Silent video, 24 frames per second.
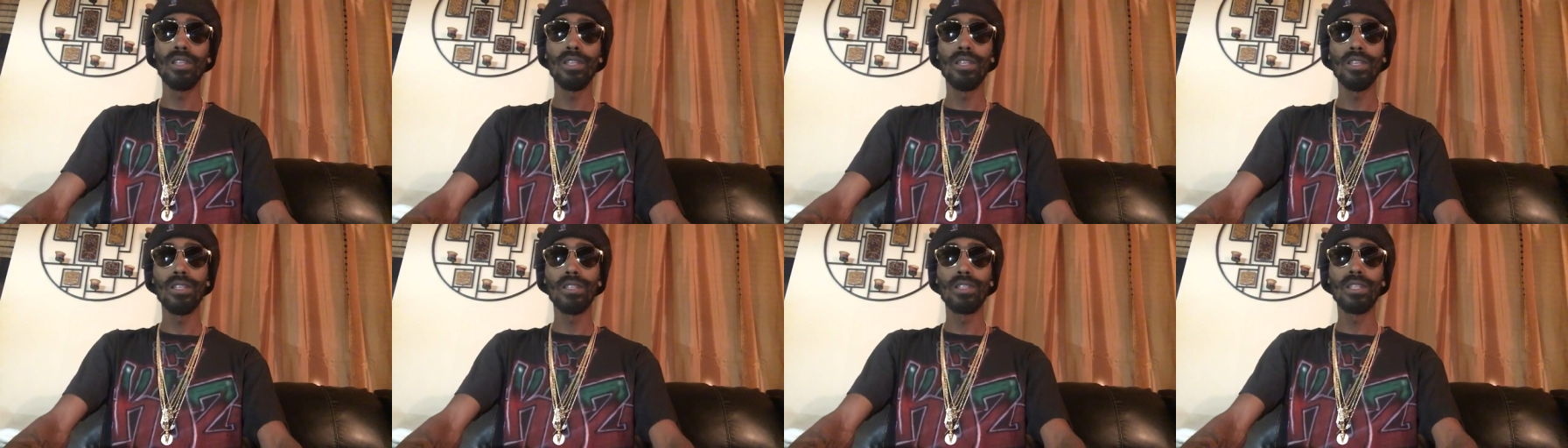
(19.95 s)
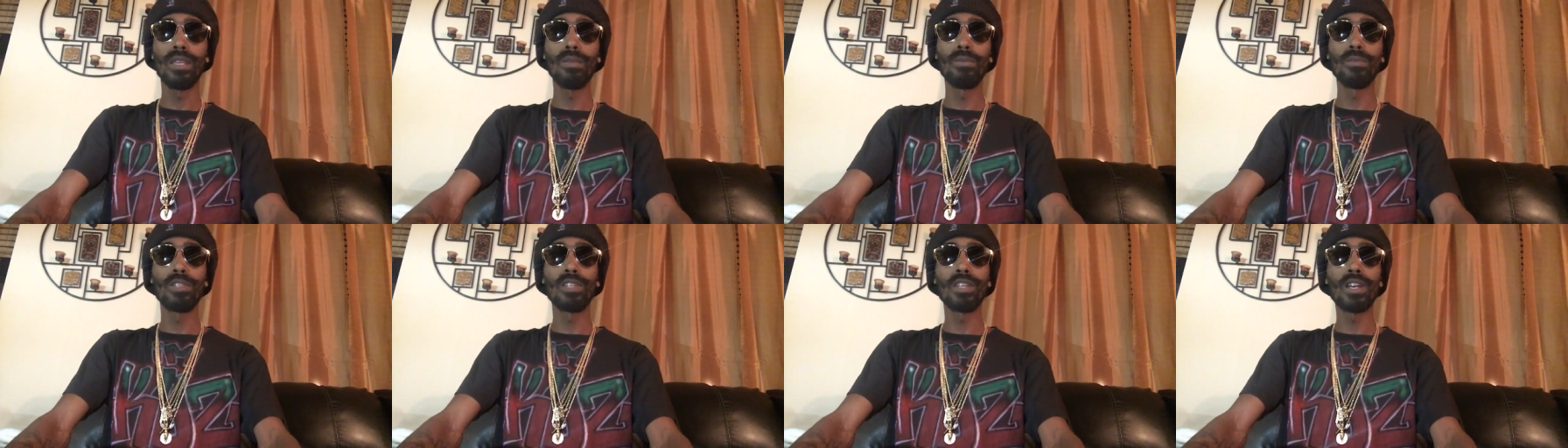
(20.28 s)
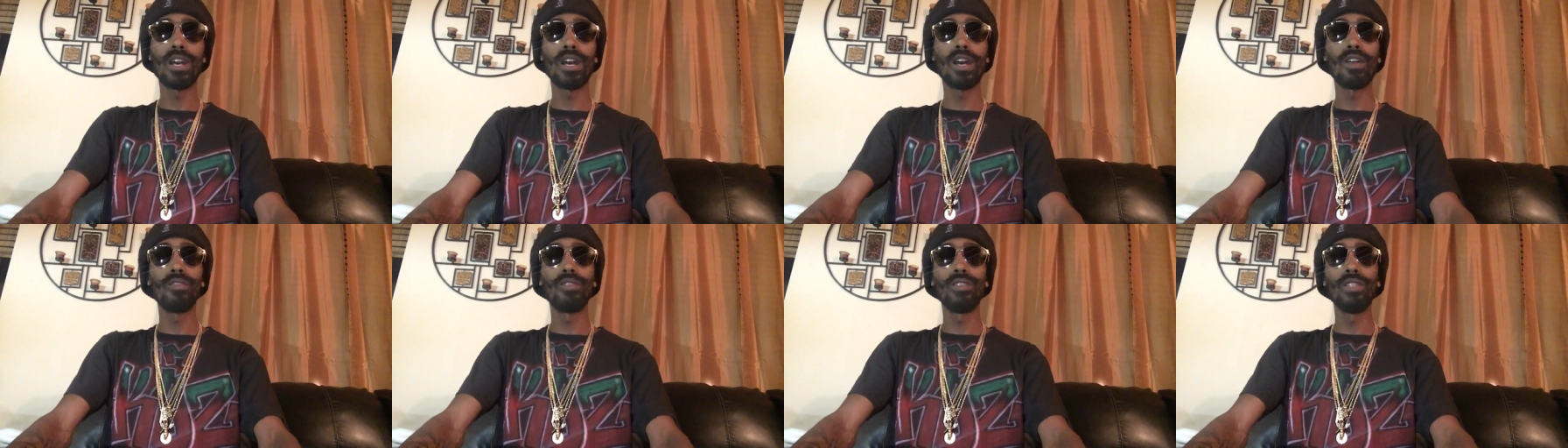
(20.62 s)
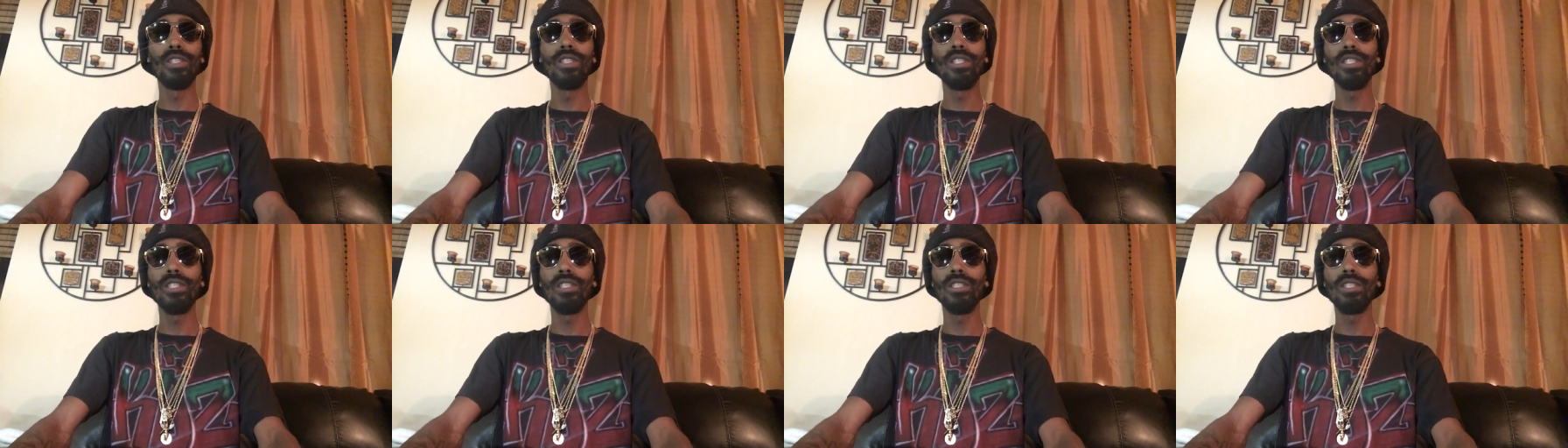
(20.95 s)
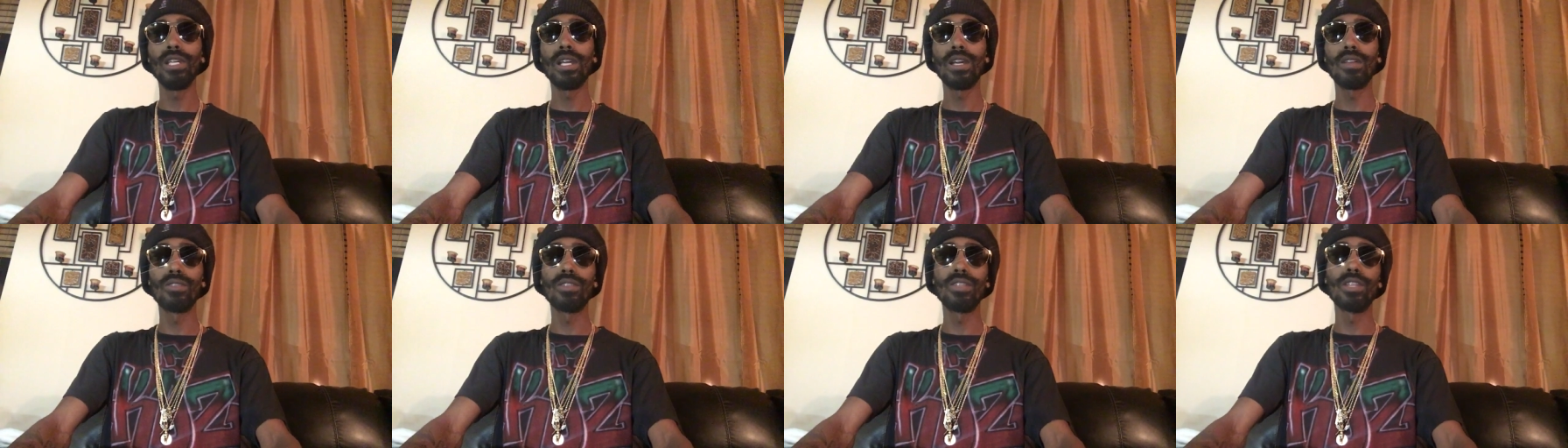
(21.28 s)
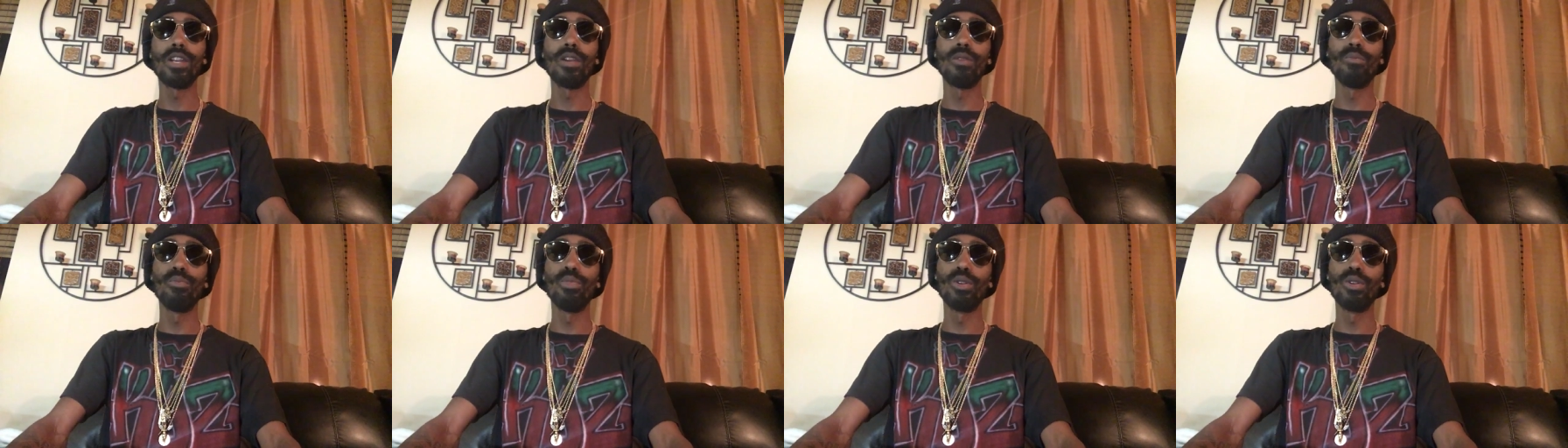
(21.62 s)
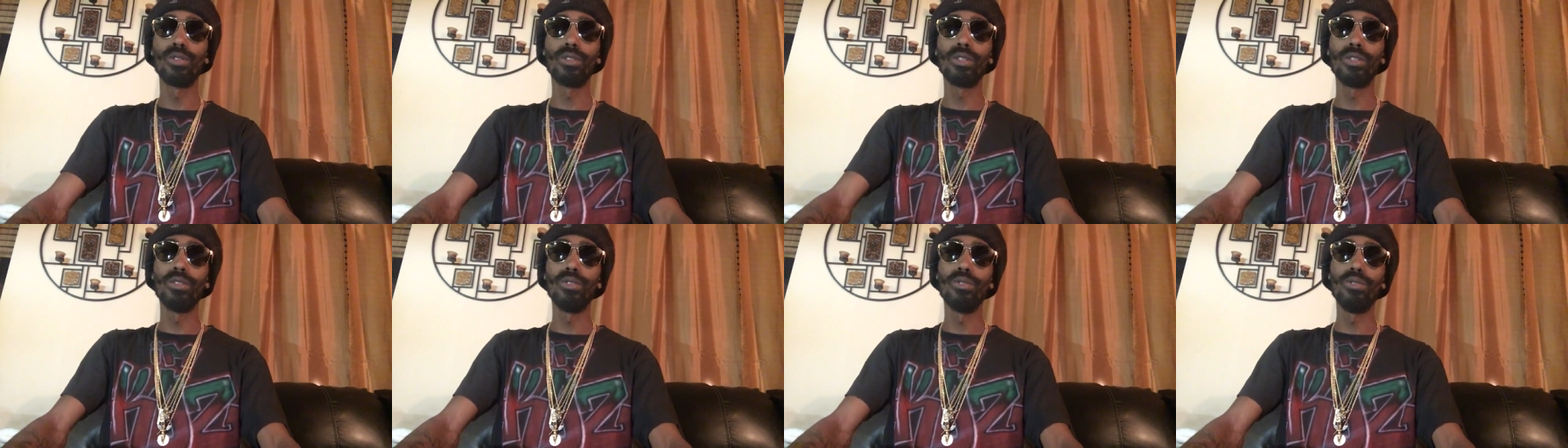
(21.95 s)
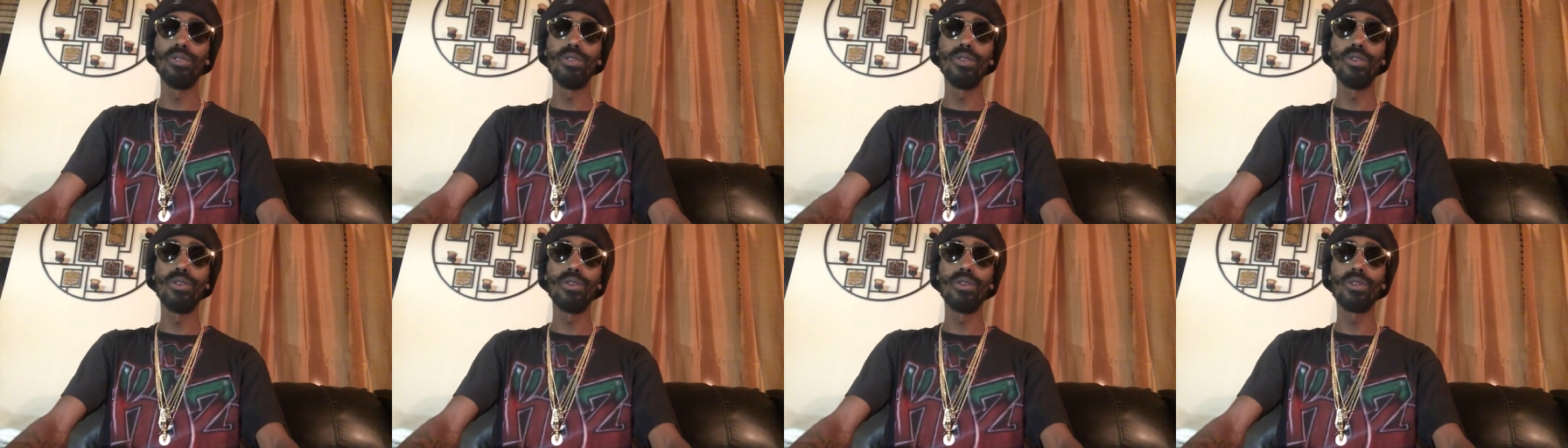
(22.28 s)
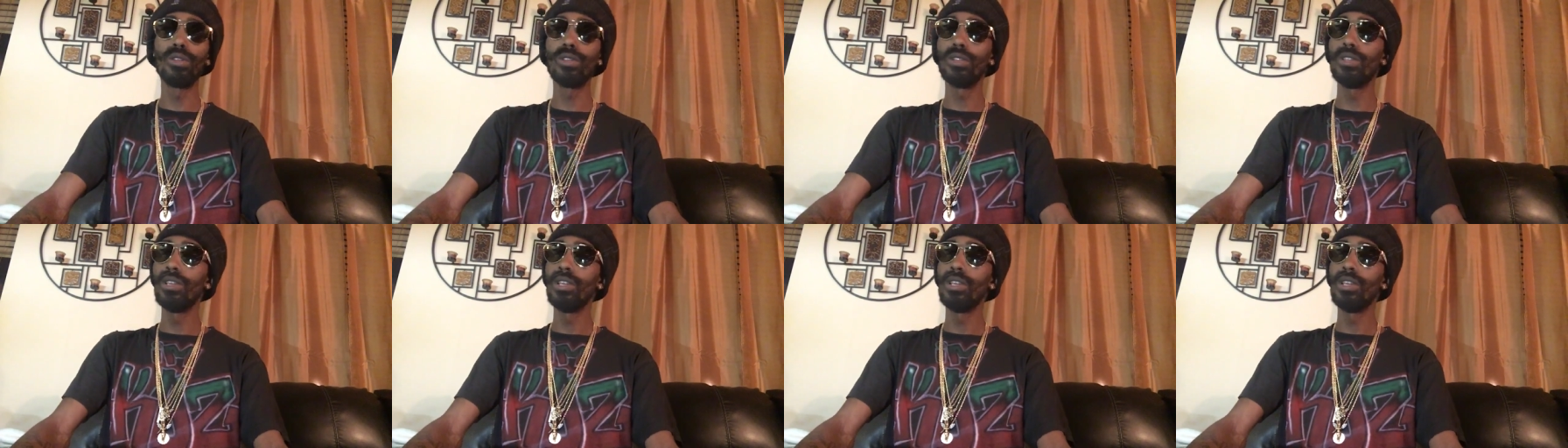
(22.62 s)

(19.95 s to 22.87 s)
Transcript: His name is Avi, downtown Brooklyn, New York.